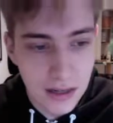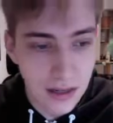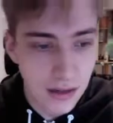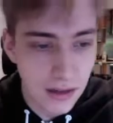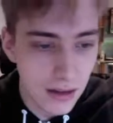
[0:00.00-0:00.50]

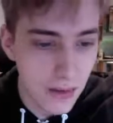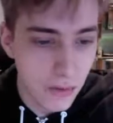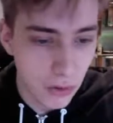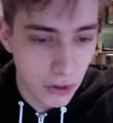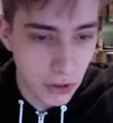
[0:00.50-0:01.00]
an
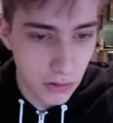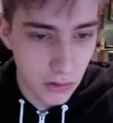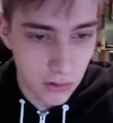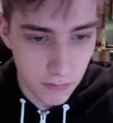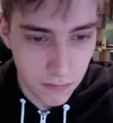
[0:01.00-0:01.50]
evolution
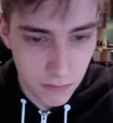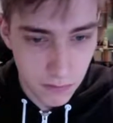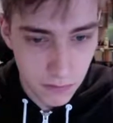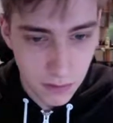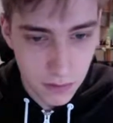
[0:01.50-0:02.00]
of
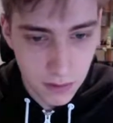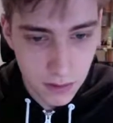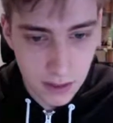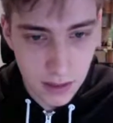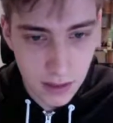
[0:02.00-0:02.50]
the
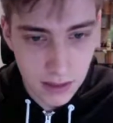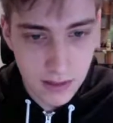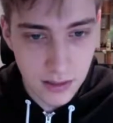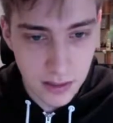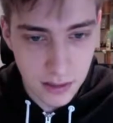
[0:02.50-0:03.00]
kits
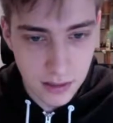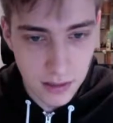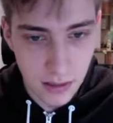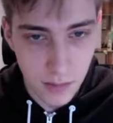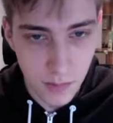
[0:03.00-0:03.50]
in our
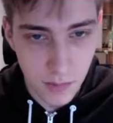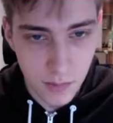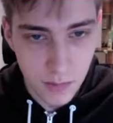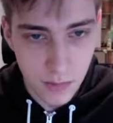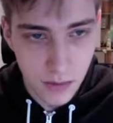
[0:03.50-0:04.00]
time.
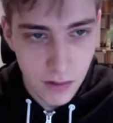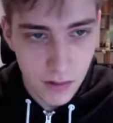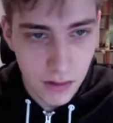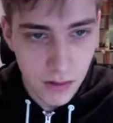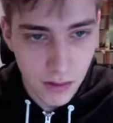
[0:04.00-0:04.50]

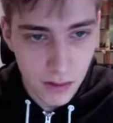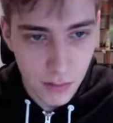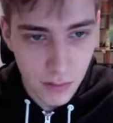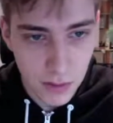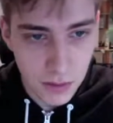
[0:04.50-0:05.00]

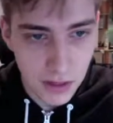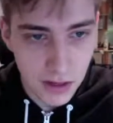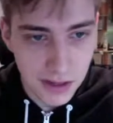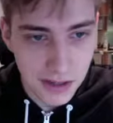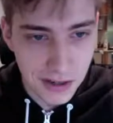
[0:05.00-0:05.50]
I mean,
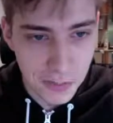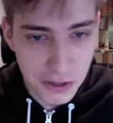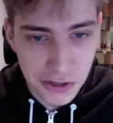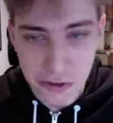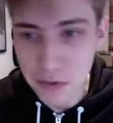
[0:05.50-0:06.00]
actually, I'm
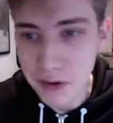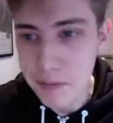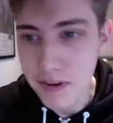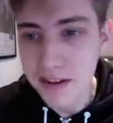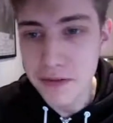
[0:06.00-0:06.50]
just scrolling
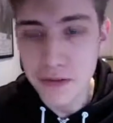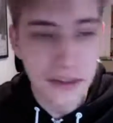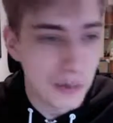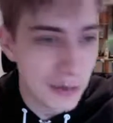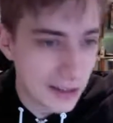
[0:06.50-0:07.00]
back through
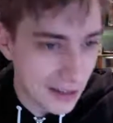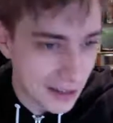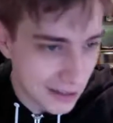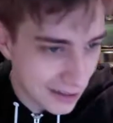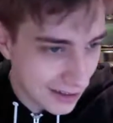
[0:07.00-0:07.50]
some of
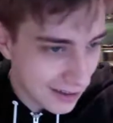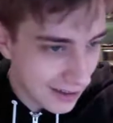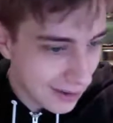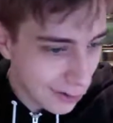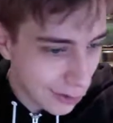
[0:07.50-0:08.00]
these
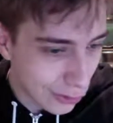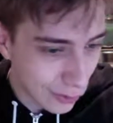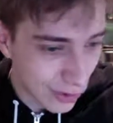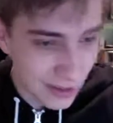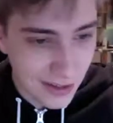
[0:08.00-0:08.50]
old
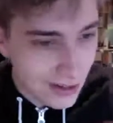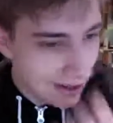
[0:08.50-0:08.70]
ones.